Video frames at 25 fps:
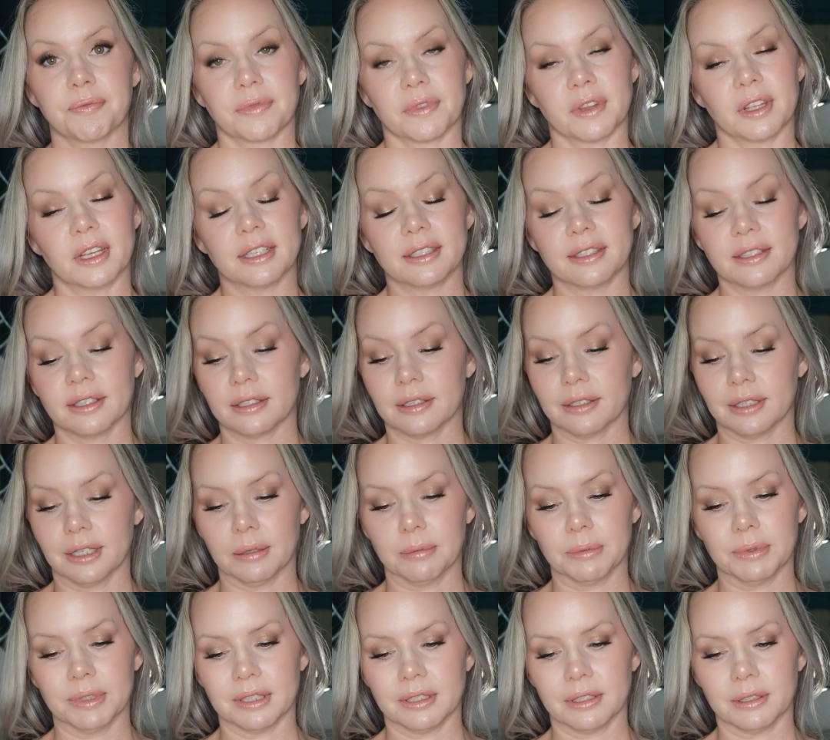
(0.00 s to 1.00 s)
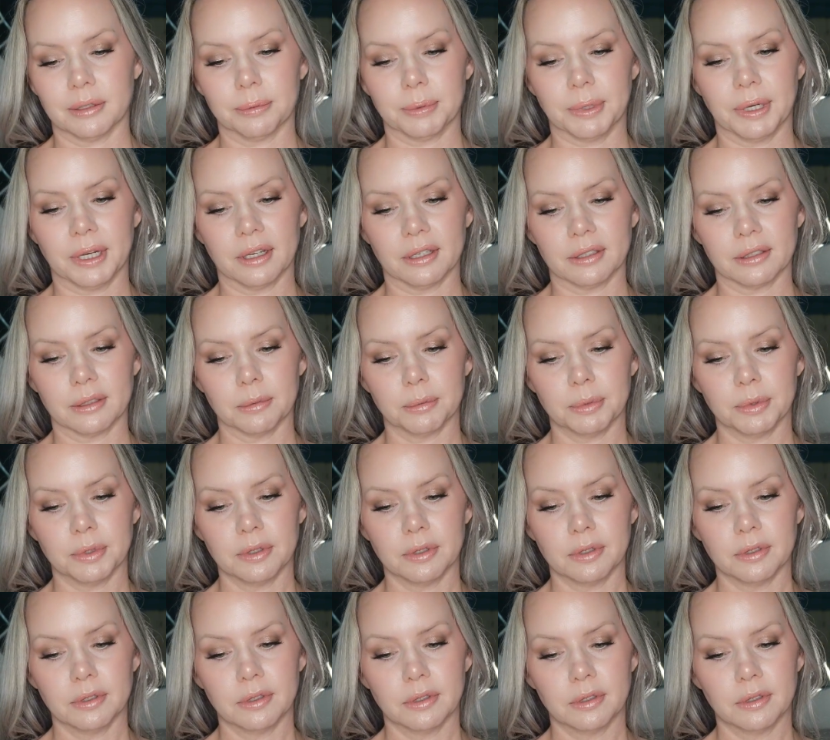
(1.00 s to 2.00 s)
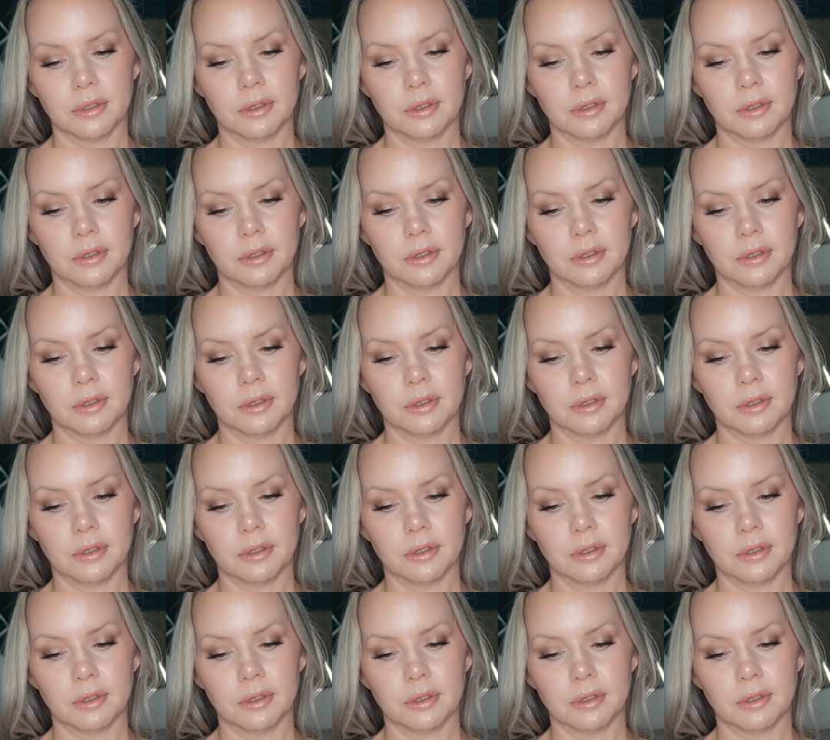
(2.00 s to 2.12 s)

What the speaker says: it's as seamless as possible.